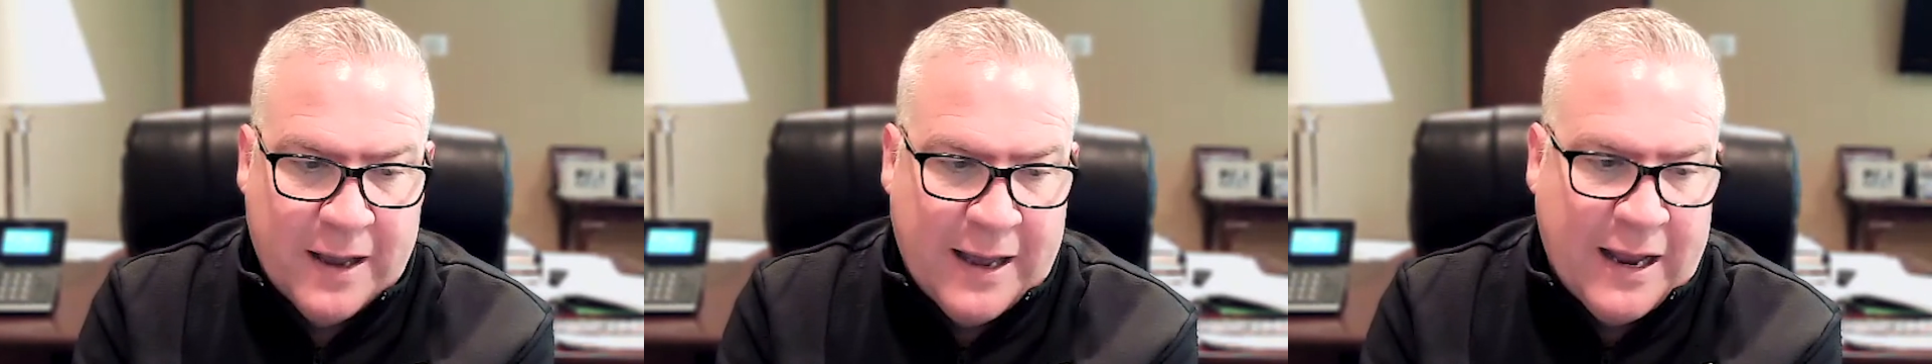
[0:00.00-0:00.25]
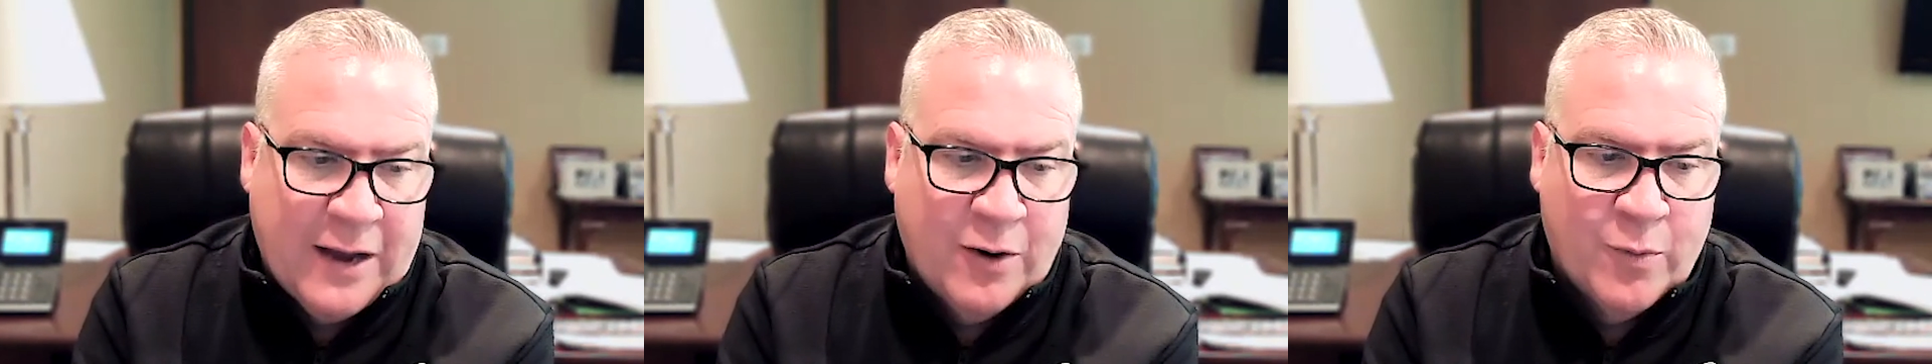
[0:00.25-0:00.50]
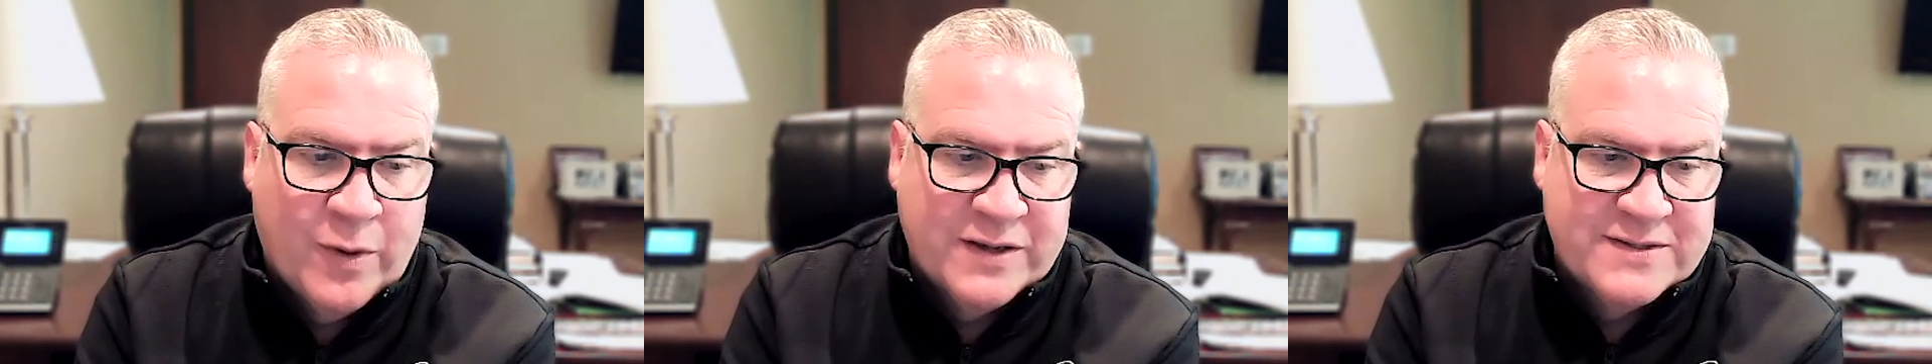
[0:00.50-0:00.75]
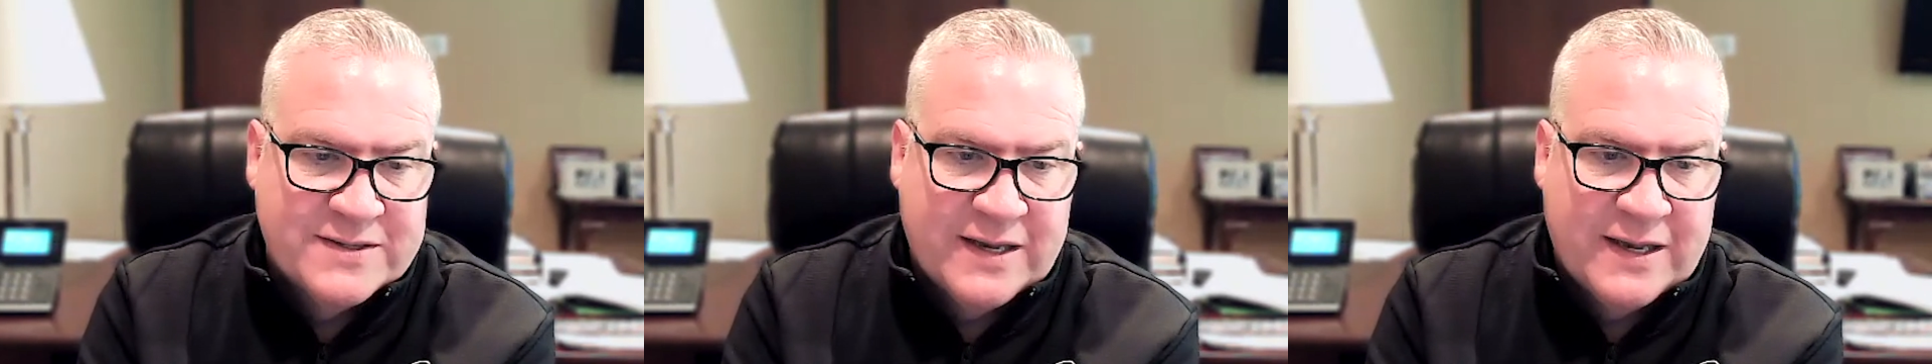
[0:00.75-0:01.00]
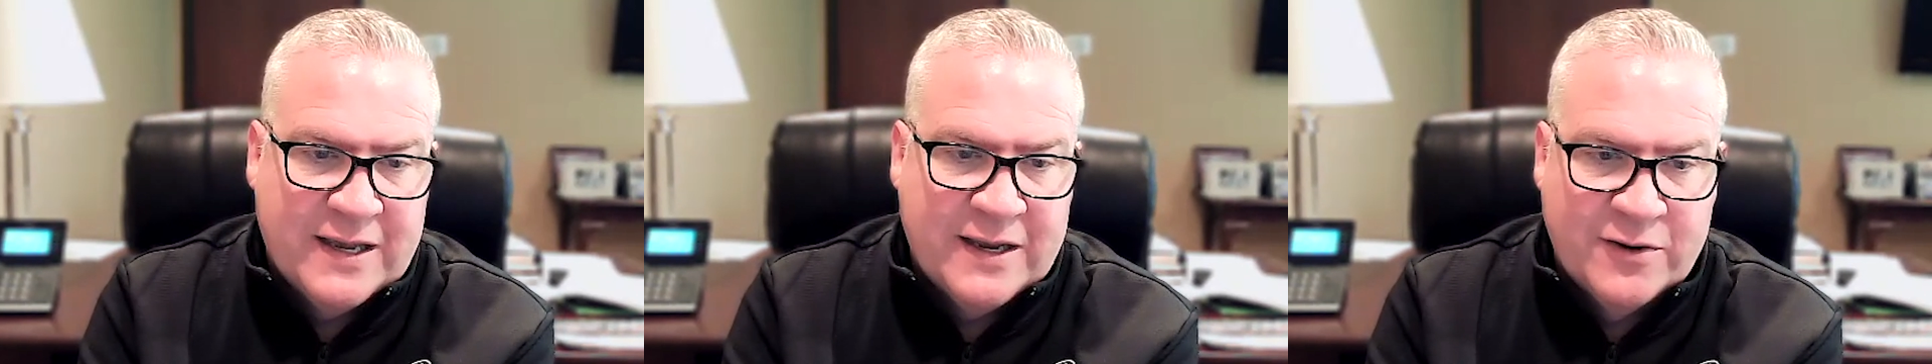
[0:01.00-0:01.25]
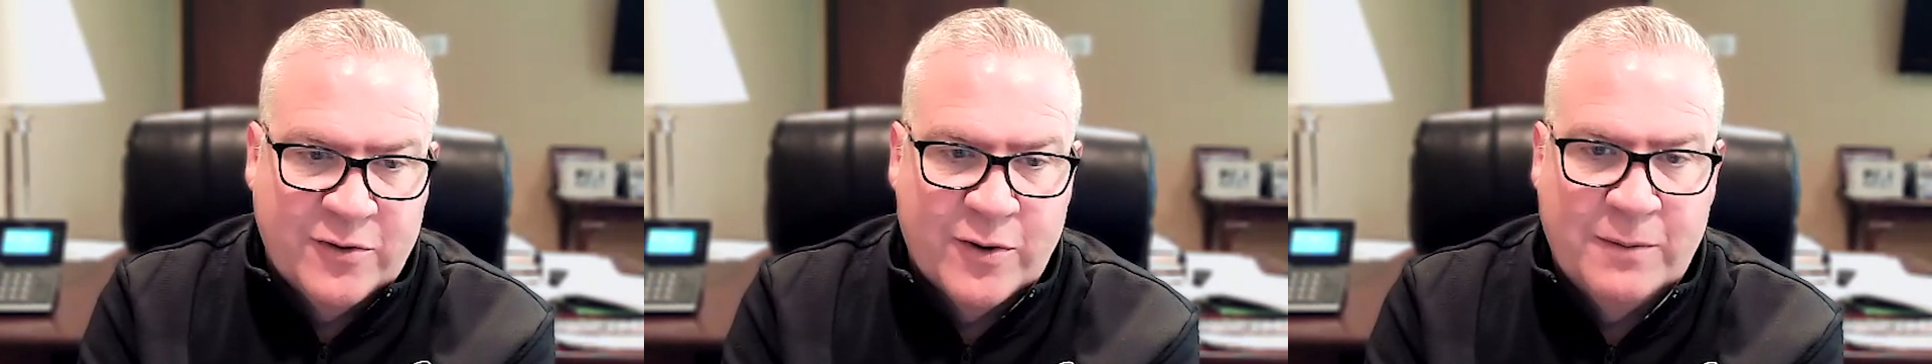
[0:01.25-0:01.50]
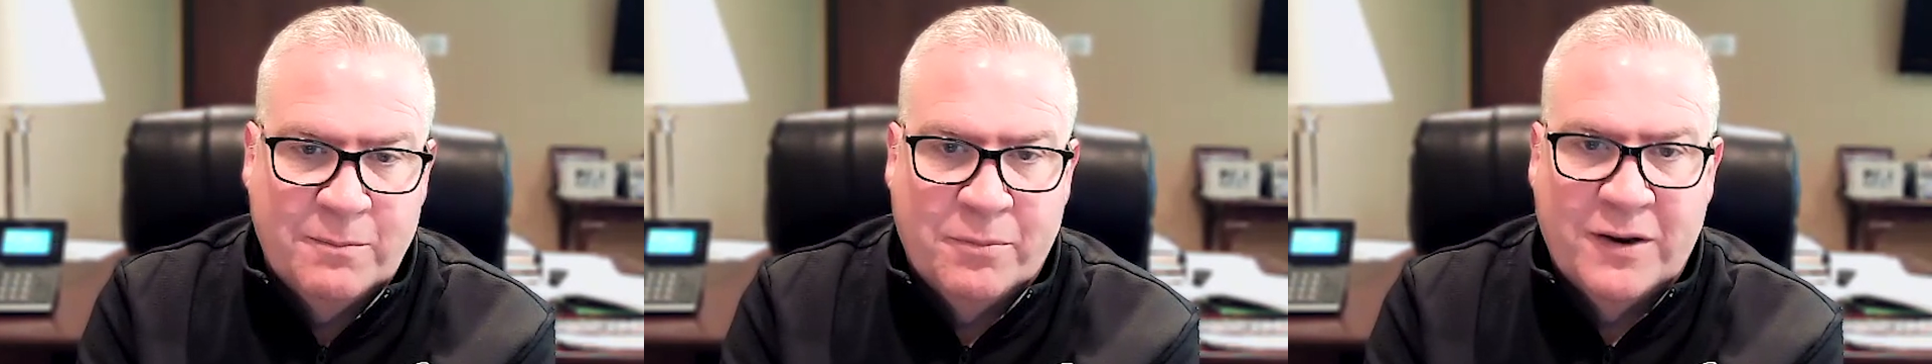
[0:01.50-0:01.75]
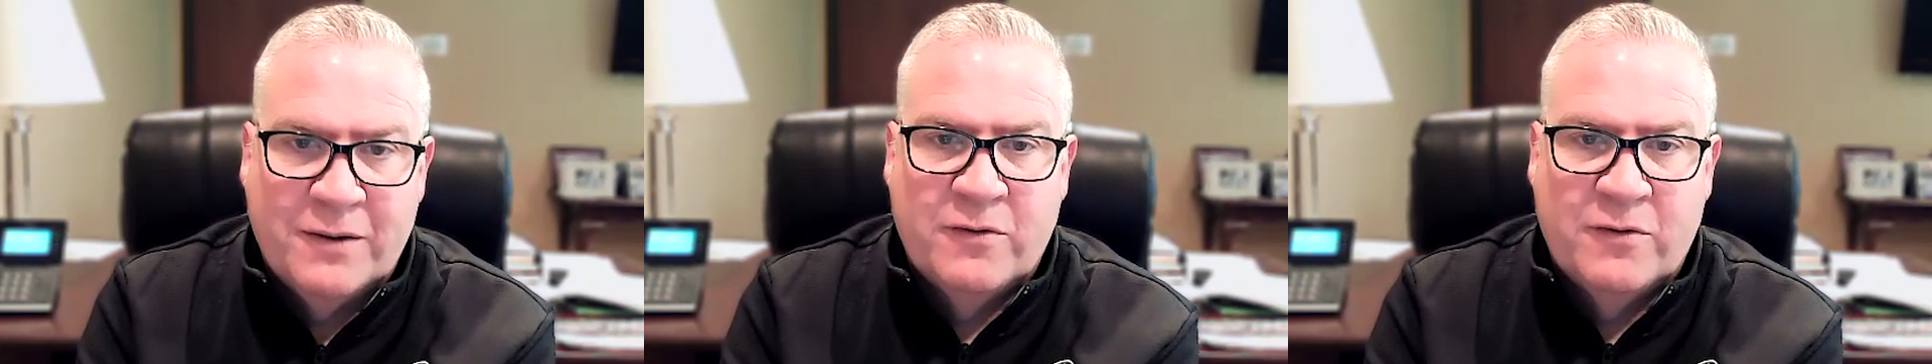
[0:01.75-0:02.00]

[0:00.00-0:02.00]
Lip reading: I don't want to say ignorant, but